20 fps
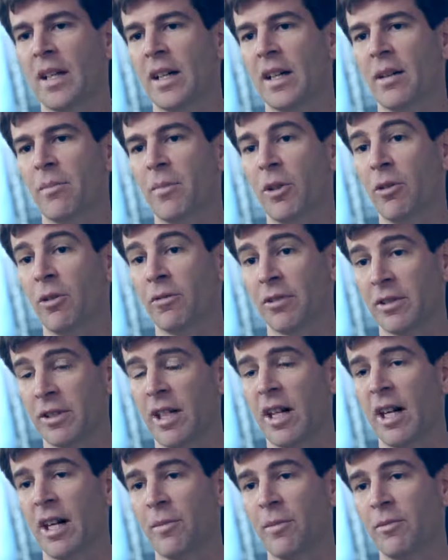But over
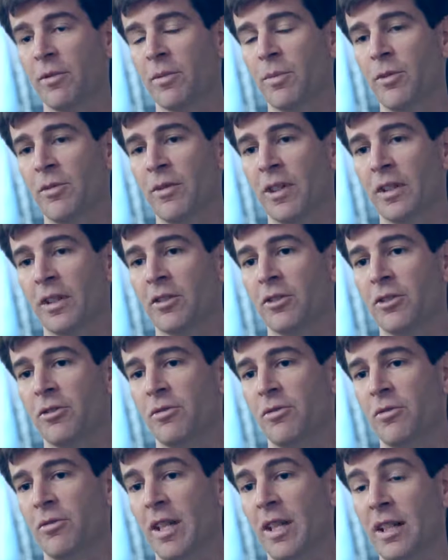time, we're moving
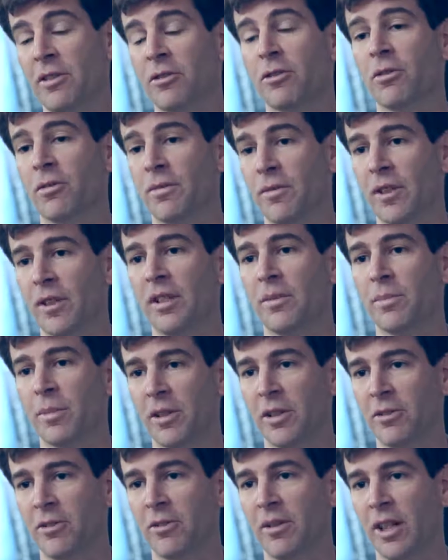to inter-fleet
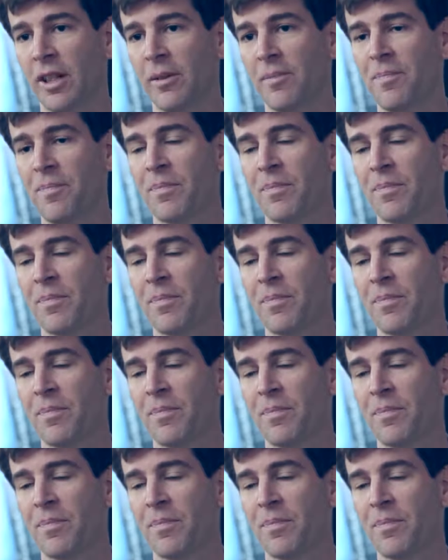platooning.